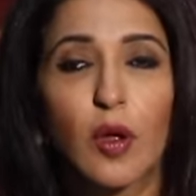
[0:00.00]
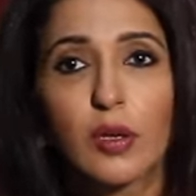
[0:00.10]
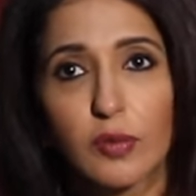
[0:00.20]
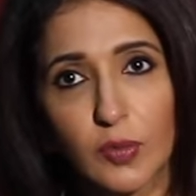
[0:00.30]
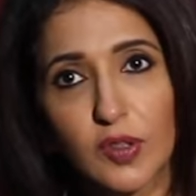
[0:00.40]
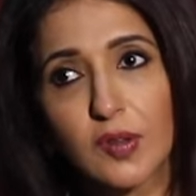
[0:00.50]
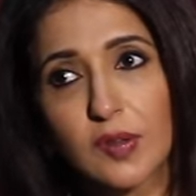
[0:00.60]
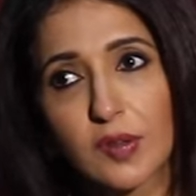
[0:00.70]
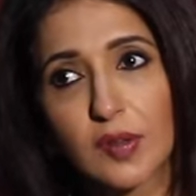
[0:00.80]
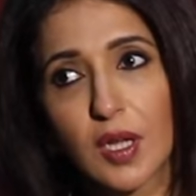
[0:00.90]
not, which
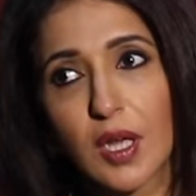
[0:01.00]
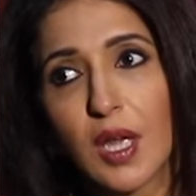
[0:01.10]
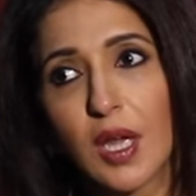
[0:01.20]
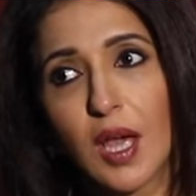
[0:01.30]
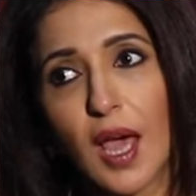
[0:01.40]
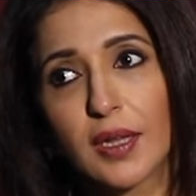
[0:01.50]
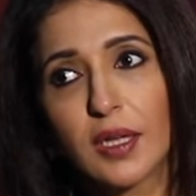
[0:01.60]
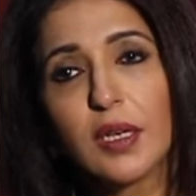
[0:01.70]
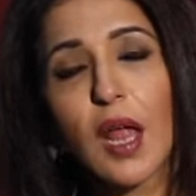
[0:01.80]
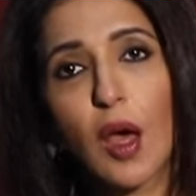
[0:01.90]
is, I
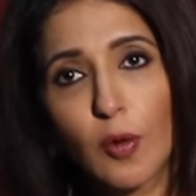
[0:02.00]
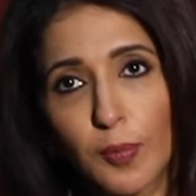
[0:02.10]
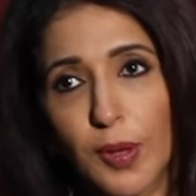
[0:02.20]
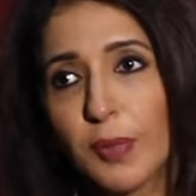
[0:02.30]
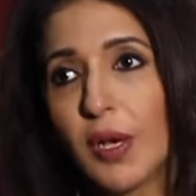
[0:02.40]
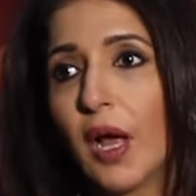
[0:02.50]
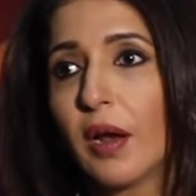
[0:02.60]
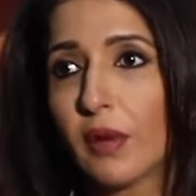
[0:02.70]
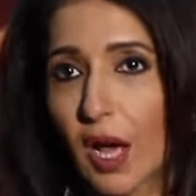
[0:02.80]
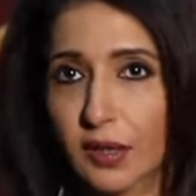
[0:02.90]
think now people
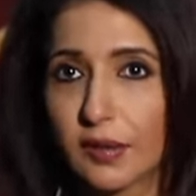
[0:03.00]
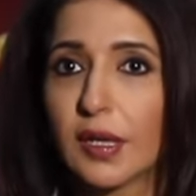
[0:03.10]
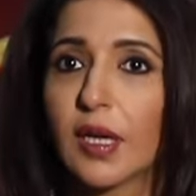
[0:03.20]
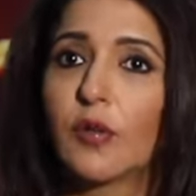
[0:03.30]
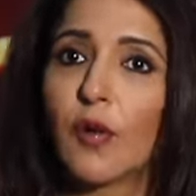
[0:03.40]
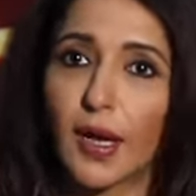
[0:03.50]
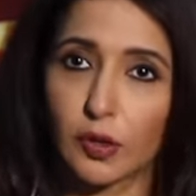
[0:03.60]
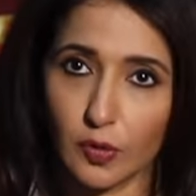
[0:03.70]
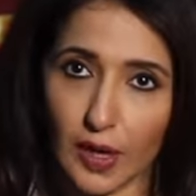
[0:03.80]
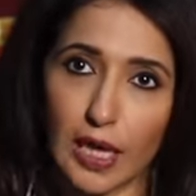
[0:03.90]
are rising and trying
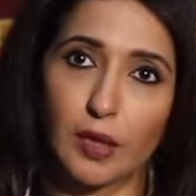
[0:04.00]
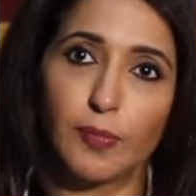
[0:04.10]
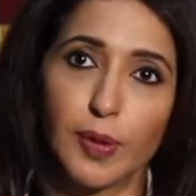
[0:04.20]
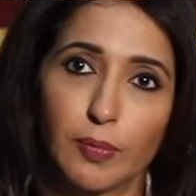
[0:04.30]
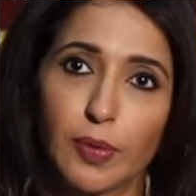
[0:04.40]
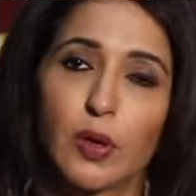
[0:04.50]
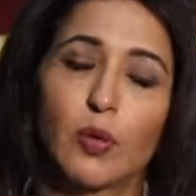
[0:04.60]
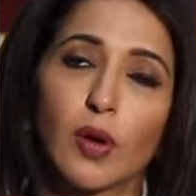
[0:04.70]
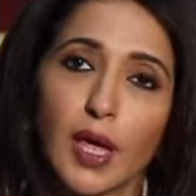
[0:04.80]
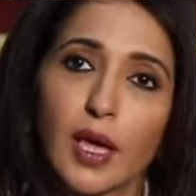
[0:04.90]
to help people,
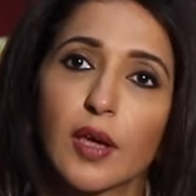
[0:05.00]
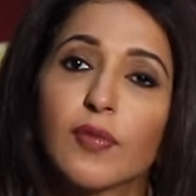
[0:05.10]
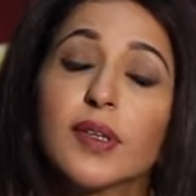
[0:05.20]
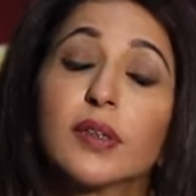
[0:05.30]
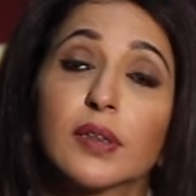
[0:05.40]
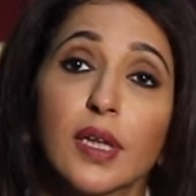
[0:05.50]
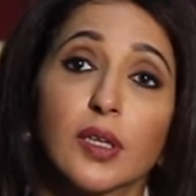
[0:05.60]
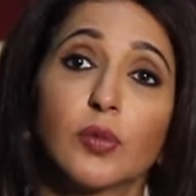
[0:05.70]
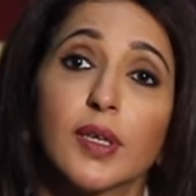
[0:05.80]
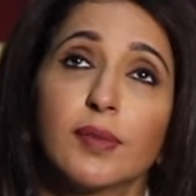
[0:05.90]
okay, if it's,
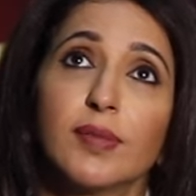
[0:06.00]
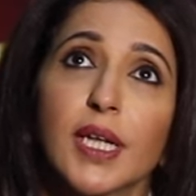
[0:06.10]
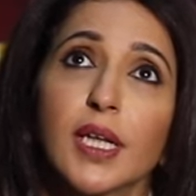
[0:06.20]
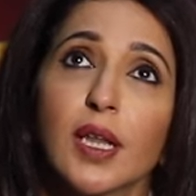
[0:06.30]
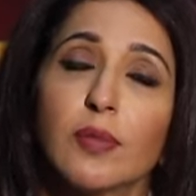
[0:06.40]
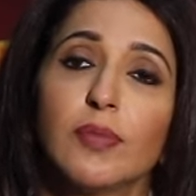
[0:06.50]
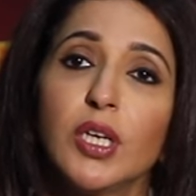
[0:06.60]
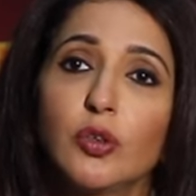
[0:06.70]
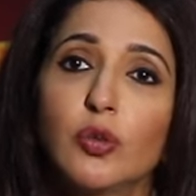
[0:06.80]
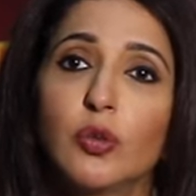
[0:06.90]
that's what I was saying, that
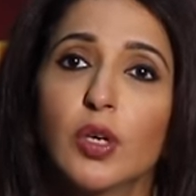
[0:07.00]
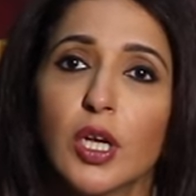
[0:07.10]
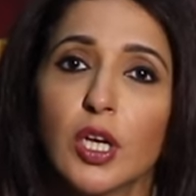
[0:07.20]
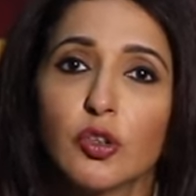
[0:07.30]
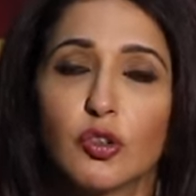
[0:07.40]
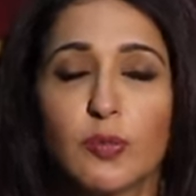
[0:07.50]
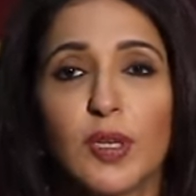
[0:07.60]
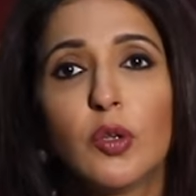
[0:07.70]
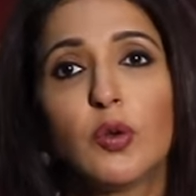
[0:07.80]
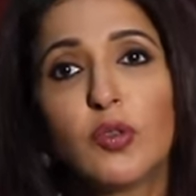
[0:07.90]
Me Too should
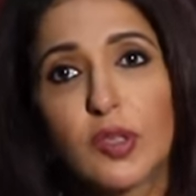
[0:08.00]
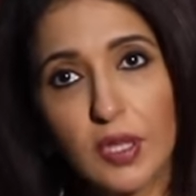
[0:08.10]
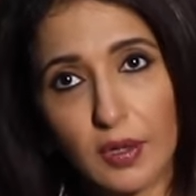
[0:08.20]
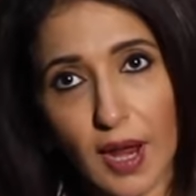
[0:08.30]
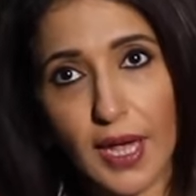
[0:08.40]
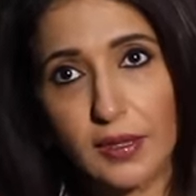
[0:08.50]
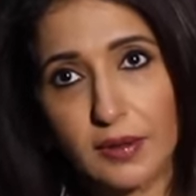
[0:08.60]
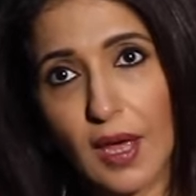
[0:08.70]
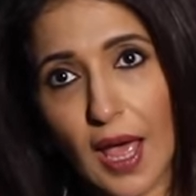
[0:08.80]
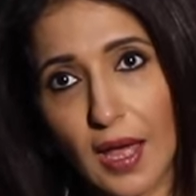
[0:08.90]
be used in the right
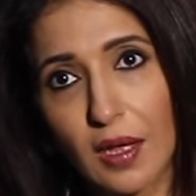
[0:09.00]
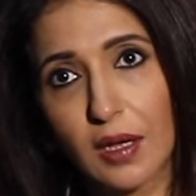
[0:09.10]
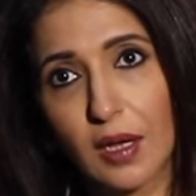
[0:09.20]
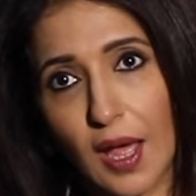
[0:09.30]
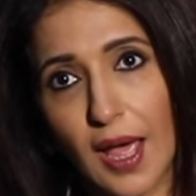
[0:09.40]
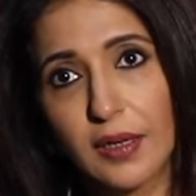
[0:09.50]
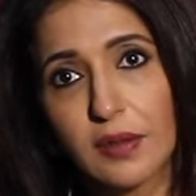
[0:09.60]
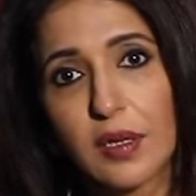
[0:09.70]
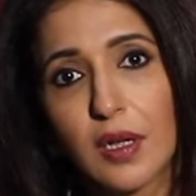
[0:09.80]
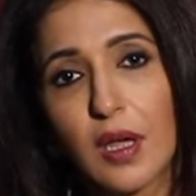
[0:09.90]
uh,
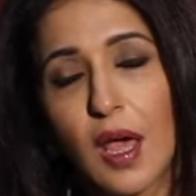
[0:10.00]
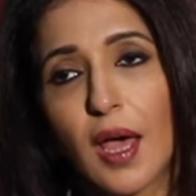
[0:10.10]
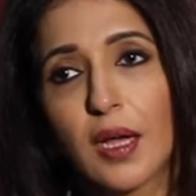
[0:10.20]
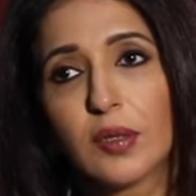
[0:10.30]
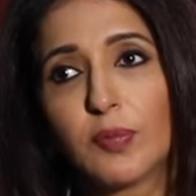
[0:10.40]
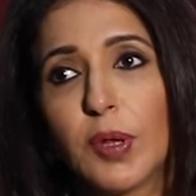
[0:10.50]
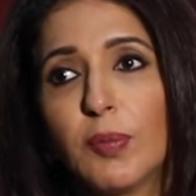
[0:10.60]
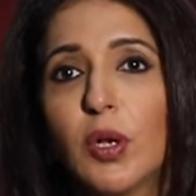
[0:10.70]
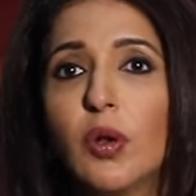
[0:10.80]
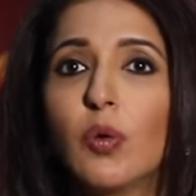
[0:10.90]
act, and
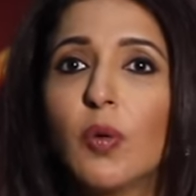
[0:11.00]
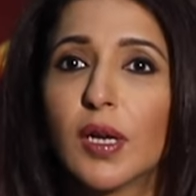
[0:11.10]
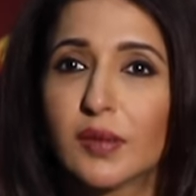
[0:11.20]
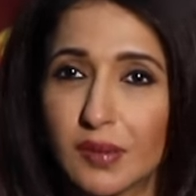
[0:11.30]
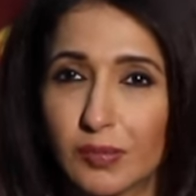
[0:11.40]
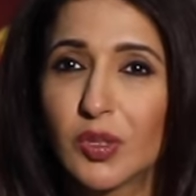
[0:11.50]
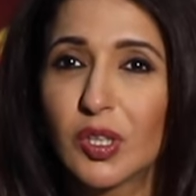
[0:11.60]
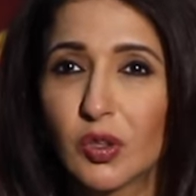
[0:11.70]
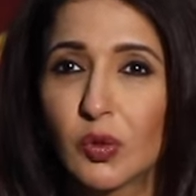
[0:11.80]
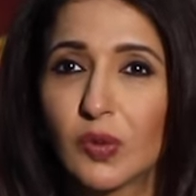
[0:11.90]
people who are just
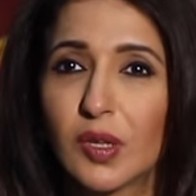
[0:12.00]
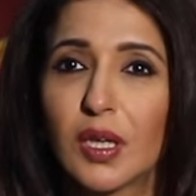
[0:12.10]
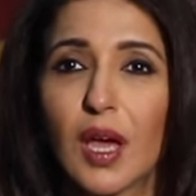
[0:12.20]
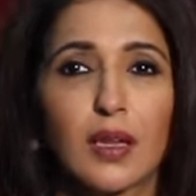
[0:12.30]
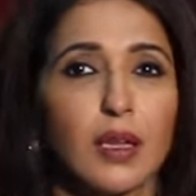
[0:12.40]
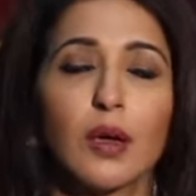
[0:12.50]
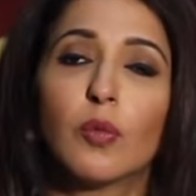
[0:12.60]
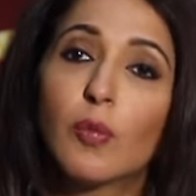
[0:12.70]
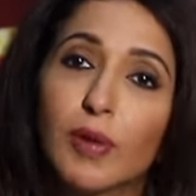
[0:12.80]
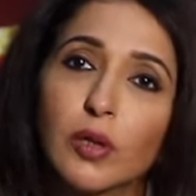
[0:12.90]
misusing, I think a
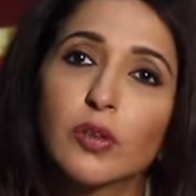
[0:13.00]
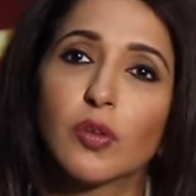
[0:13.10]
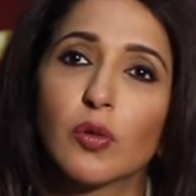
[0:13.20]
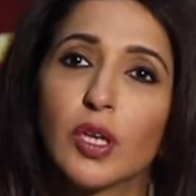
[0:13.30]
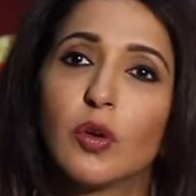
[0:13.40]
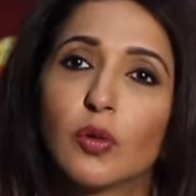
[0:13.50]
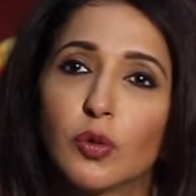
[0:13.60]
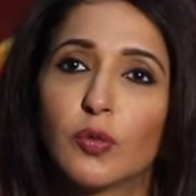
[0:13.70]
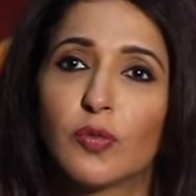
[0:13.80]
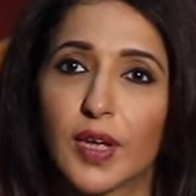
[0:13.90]
woman is only going
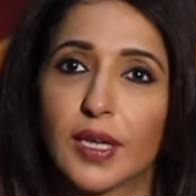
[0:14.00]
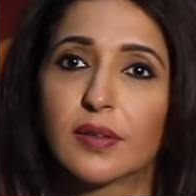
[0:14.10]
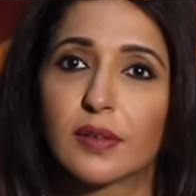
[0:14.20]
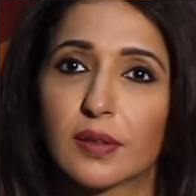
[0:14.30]
to face,